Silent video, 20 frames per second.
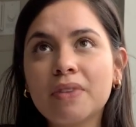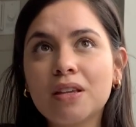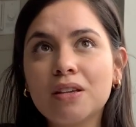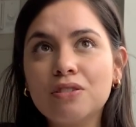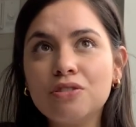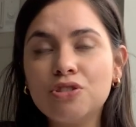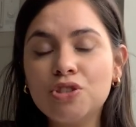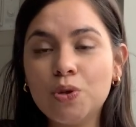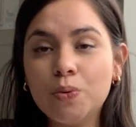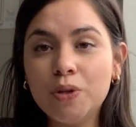
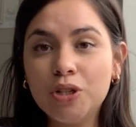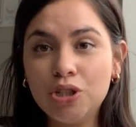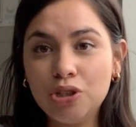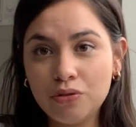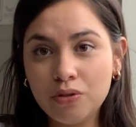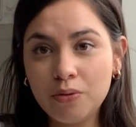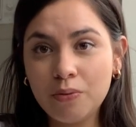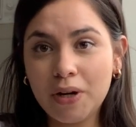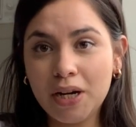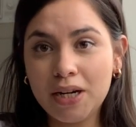So we knew
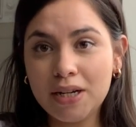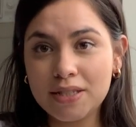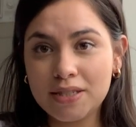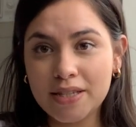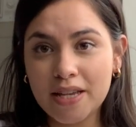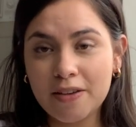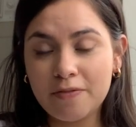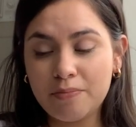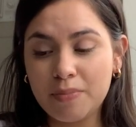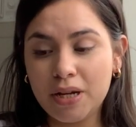we wanted to
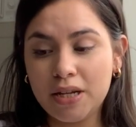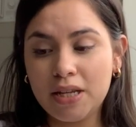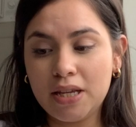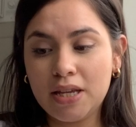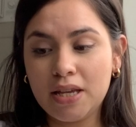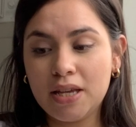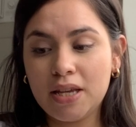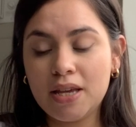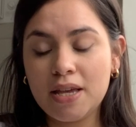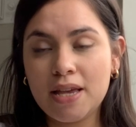save
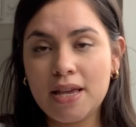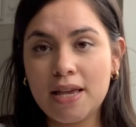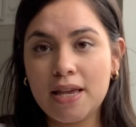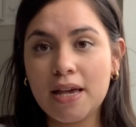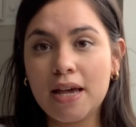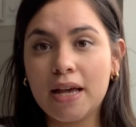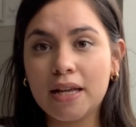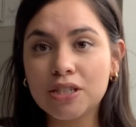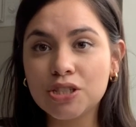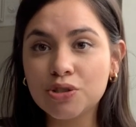money
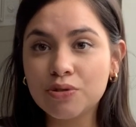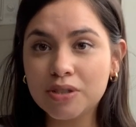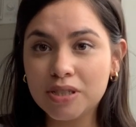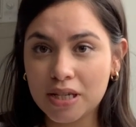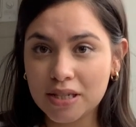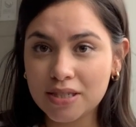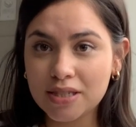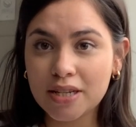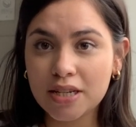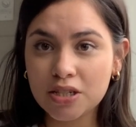and do a
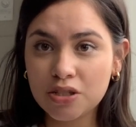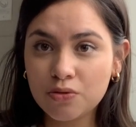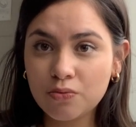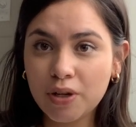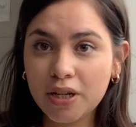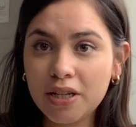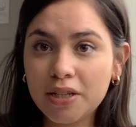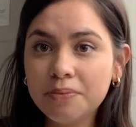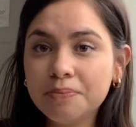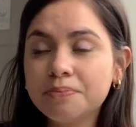destination
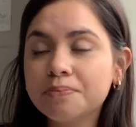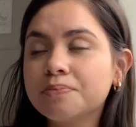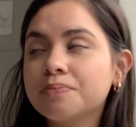wedding.